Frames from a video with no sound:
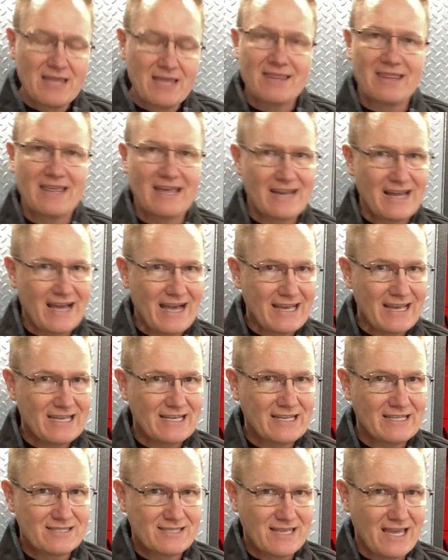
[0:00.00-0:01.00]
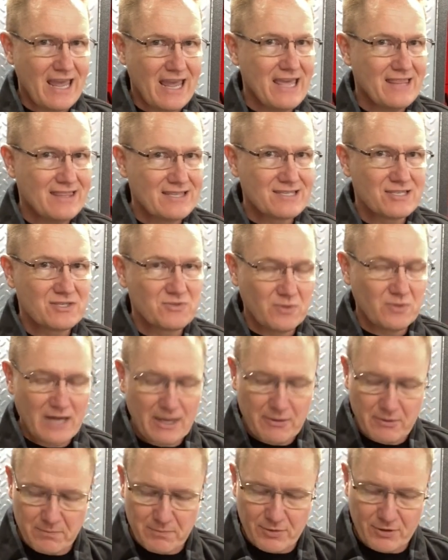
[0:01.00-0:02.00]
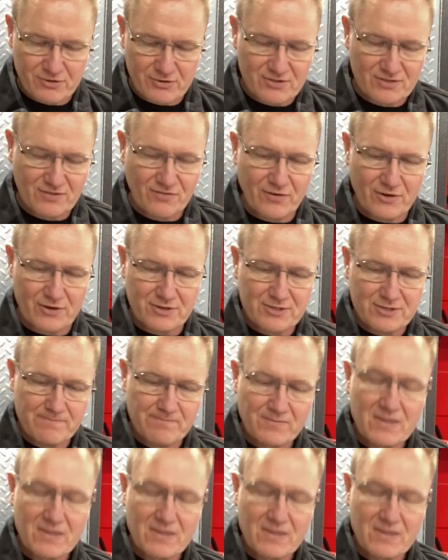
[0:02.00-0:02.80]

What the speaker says: that I can say, hey, this is what I would purchase first.